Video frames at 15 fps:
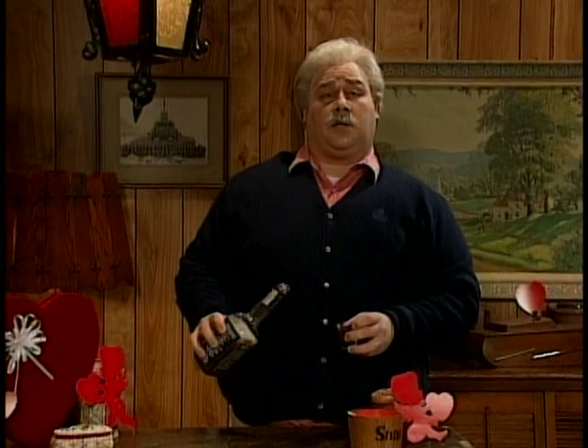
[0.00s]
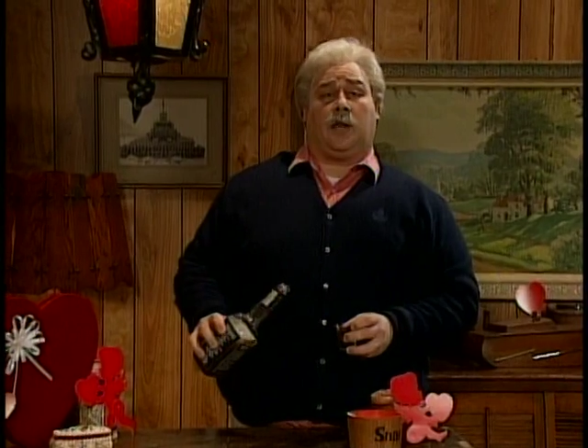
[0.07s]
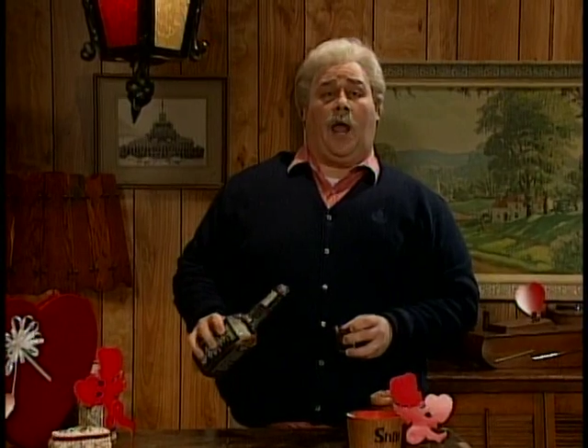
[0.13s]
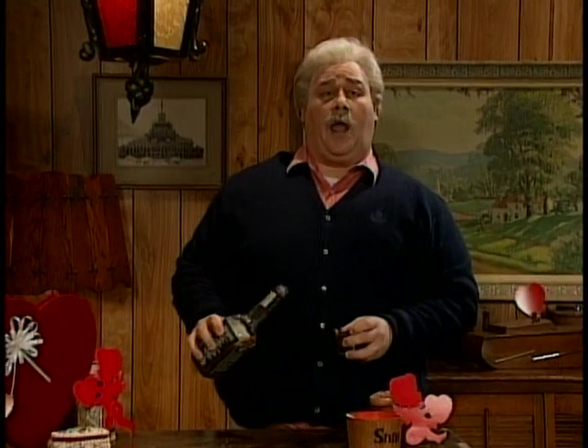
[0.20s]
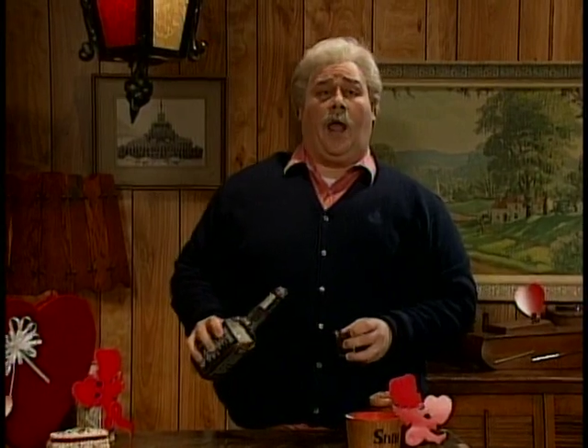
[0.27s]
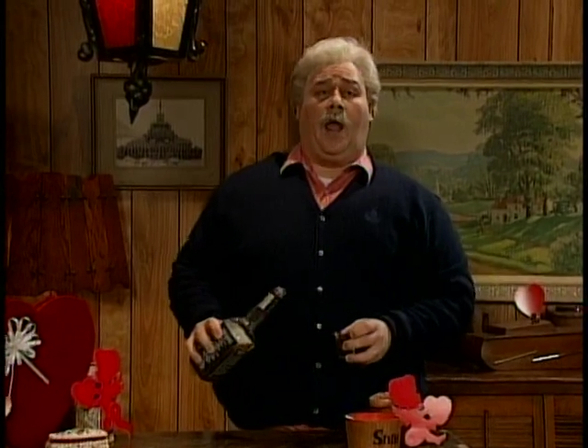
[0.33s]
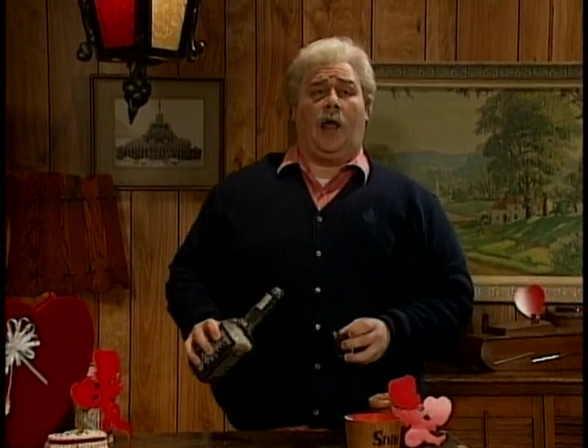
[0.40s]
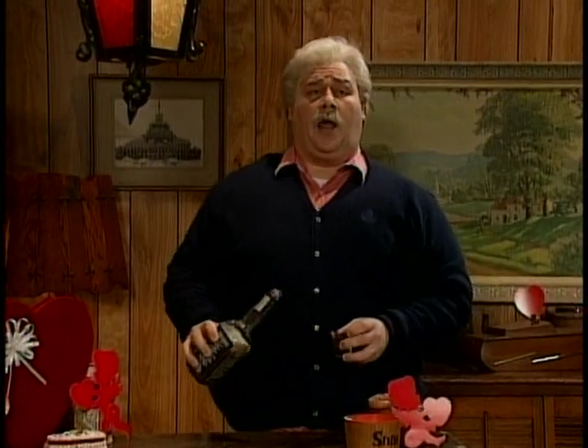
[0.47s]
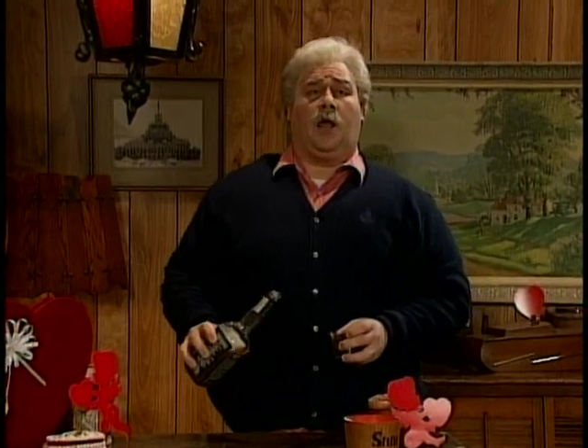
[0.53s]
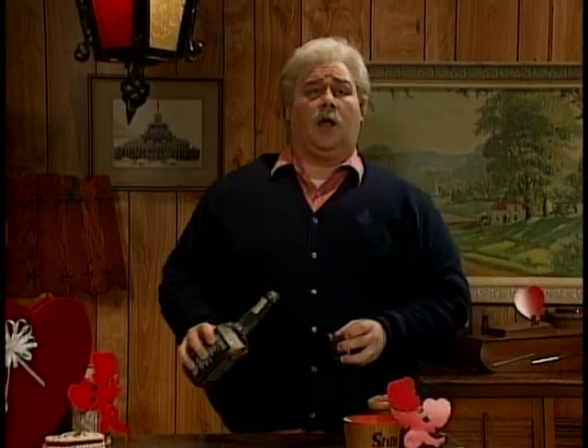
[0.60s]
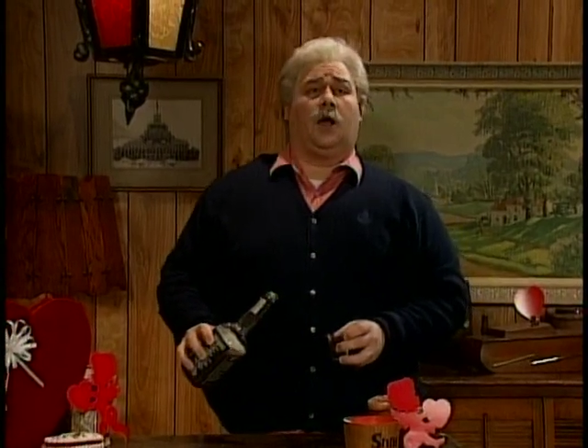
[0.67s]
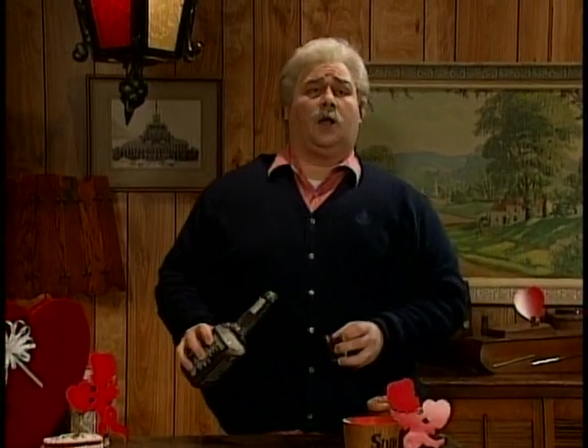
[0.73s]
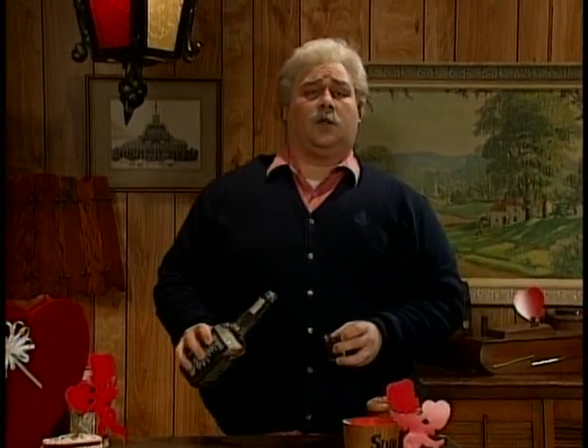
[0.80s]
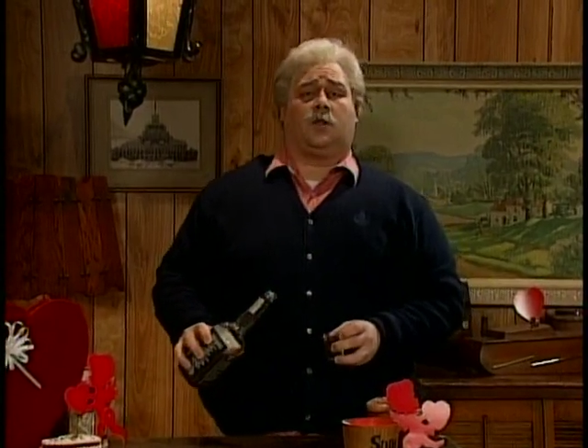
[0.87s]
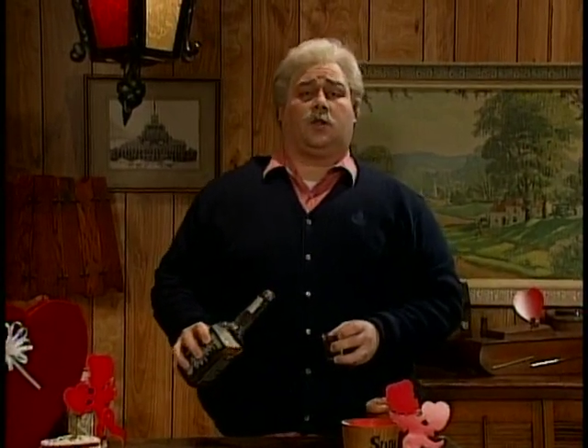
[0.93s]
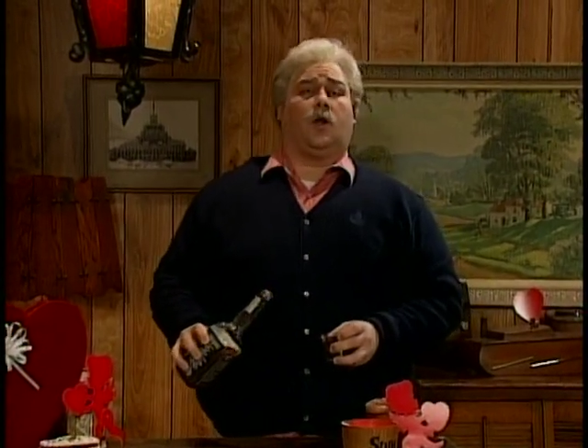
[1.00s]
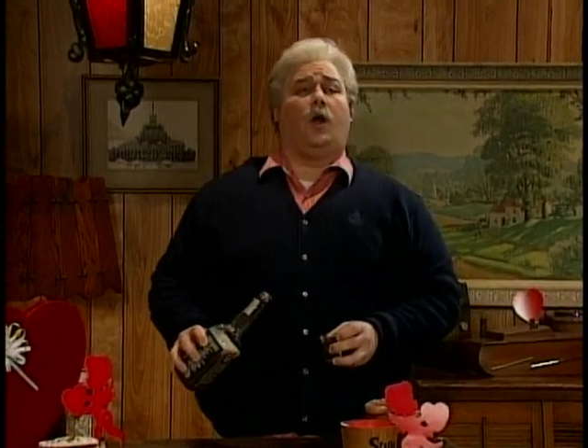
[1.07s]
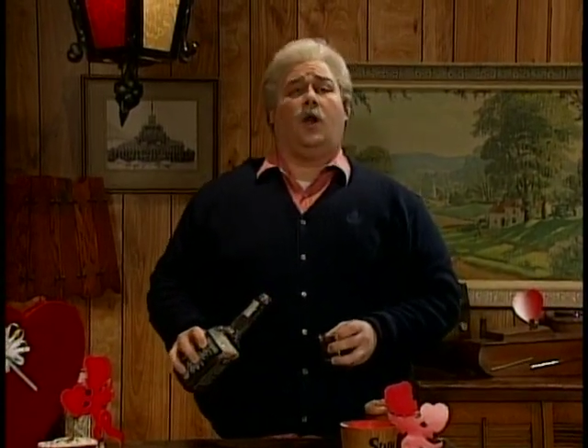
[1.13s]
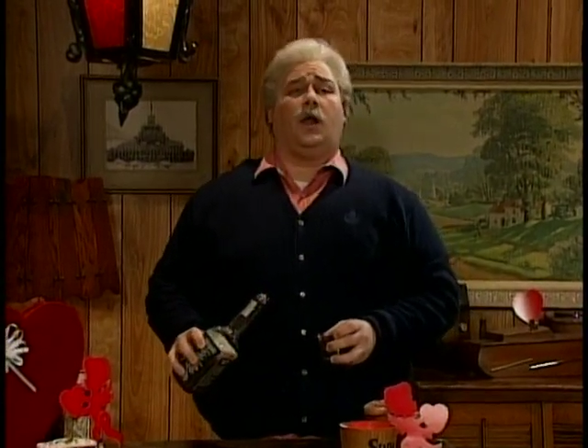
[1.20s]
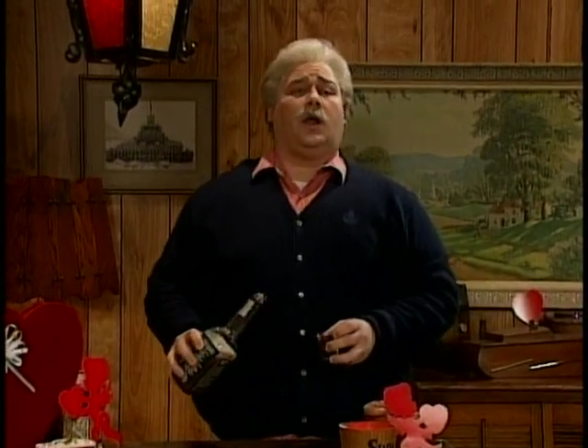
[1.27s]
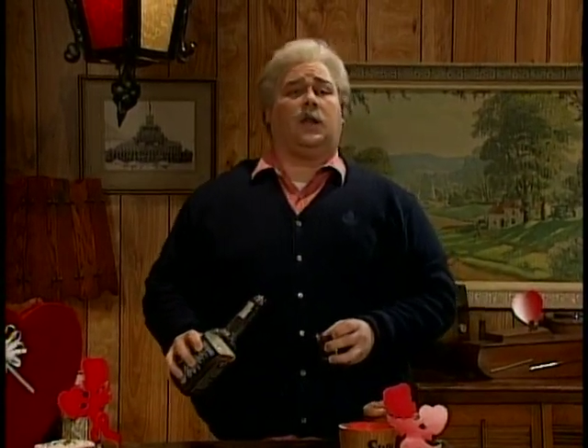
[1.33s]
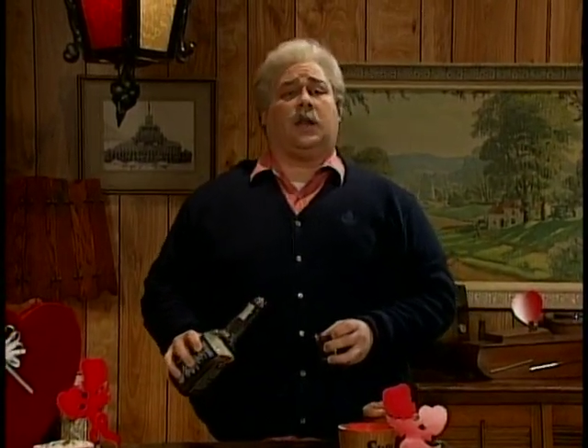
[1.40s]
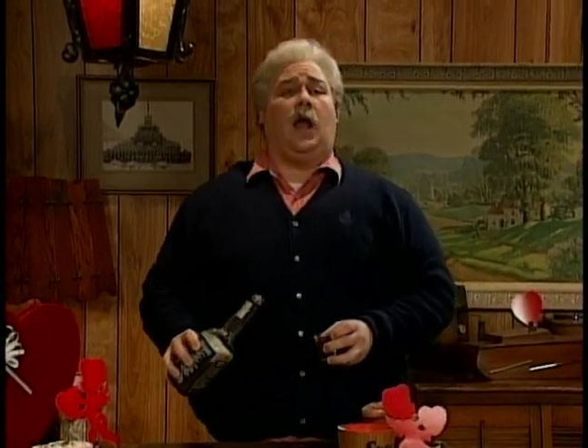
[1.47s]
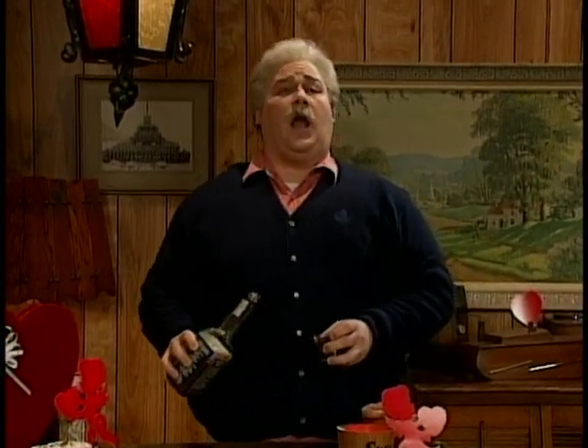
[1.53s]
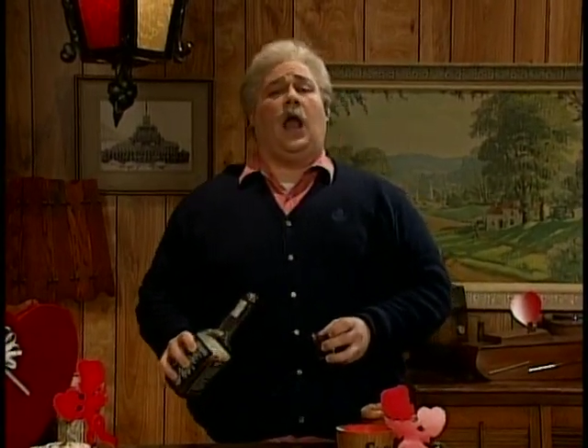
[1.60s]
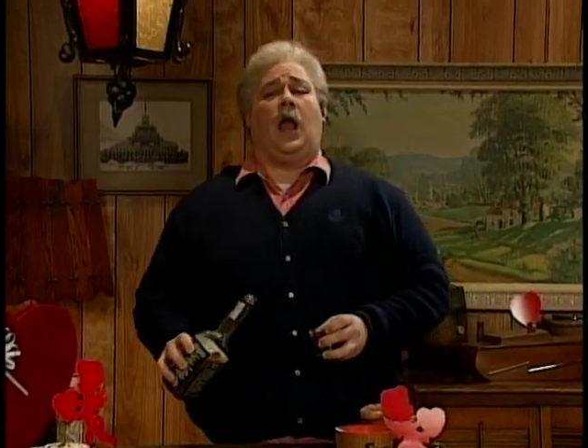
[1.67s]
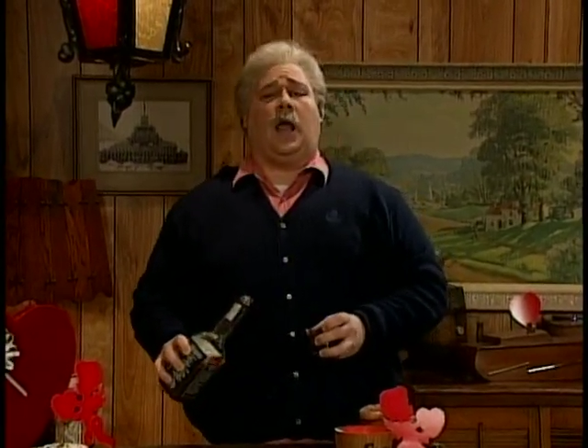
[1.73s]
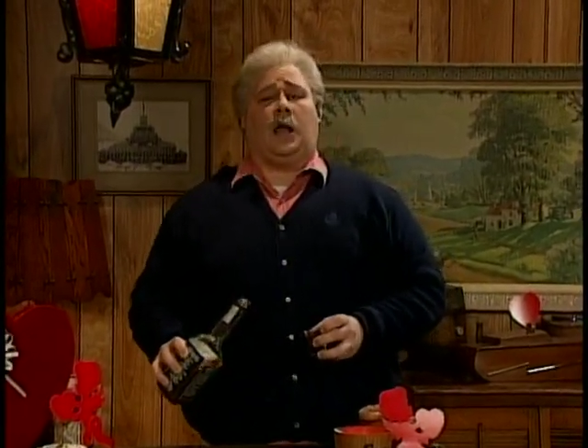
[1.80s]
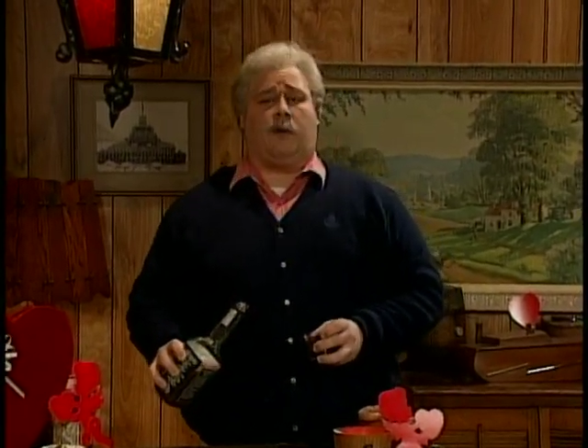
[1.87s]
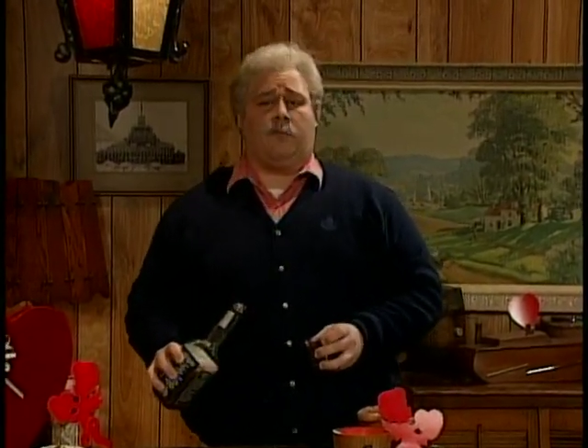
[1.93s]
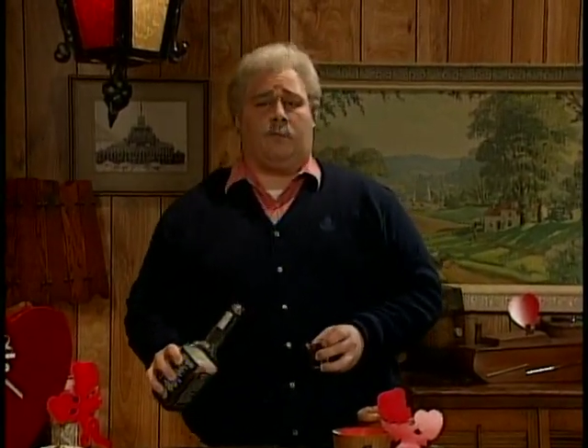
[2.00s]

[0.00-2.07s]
Day on story time